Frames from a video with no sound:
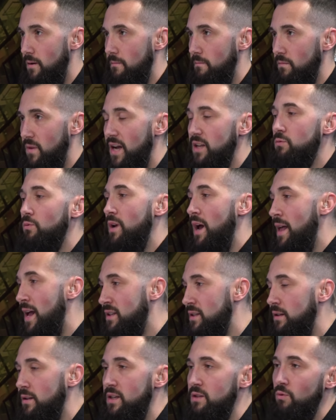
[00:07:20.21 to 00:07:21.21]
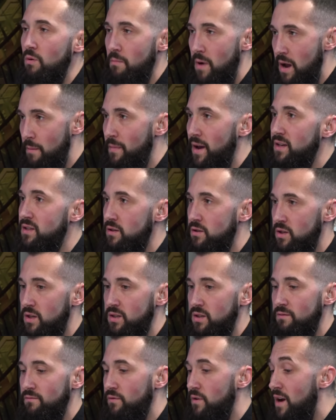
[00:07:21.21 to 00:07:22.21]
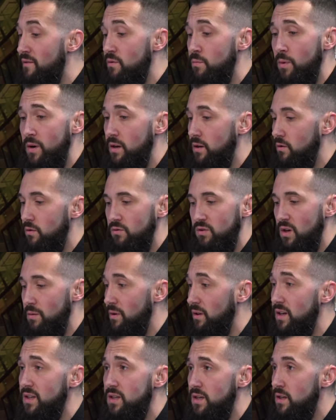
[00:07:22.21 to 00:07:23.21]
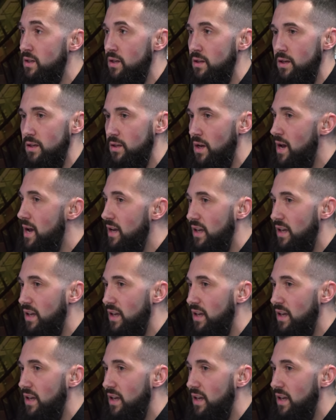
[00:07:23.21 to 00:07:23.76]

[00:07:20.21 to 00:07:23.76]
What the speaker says: That's at least what my message is. And for everybody who's going to be listening to this,